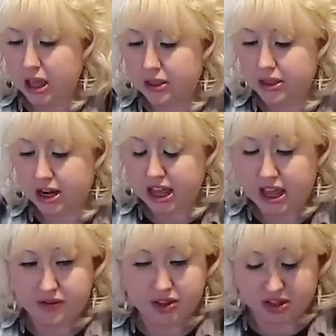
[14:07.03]
And then I
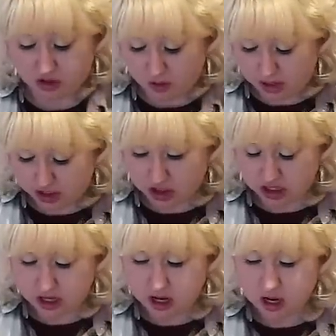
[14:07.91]
have this
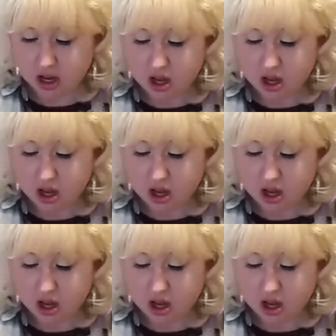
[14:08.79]
question